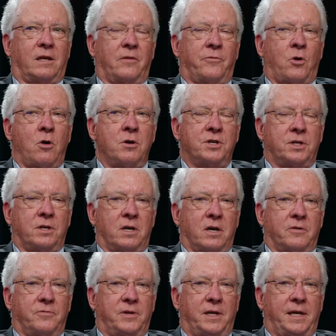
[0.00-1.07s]
conversion
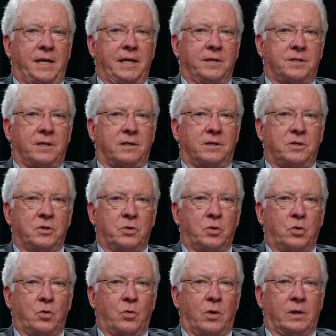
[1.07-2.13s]
of heat
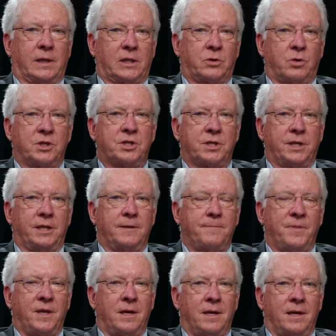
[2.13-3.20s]
to
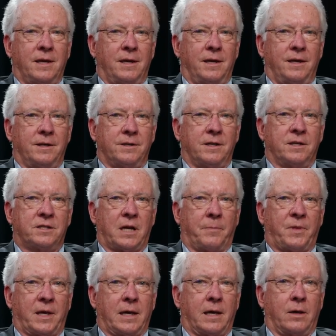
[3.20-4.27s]
electricity is
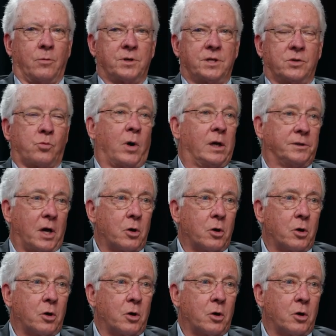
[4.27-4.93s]
something which is well